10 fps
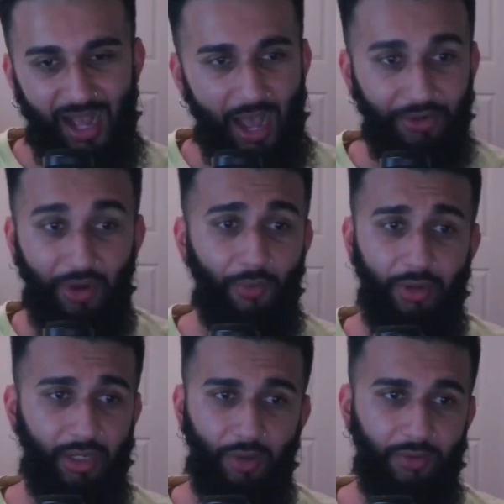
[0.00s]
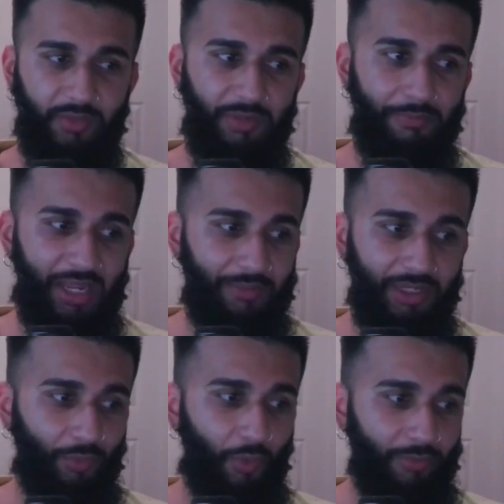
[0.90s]
I want it to be
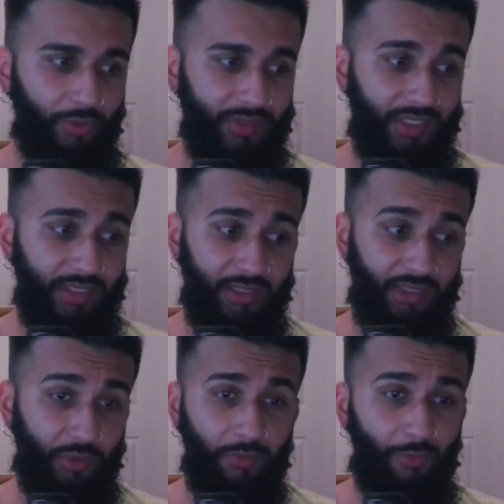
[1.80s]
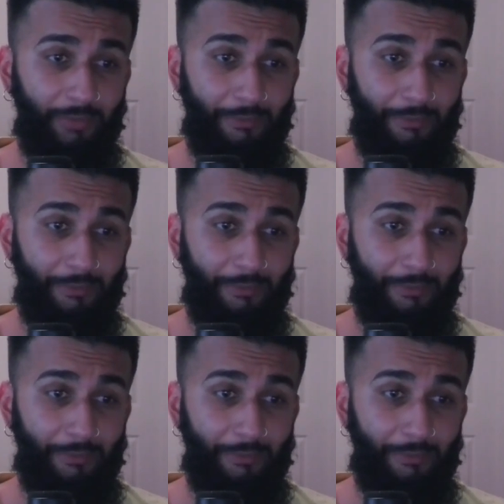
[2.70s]
maybe 1 more season, 2 more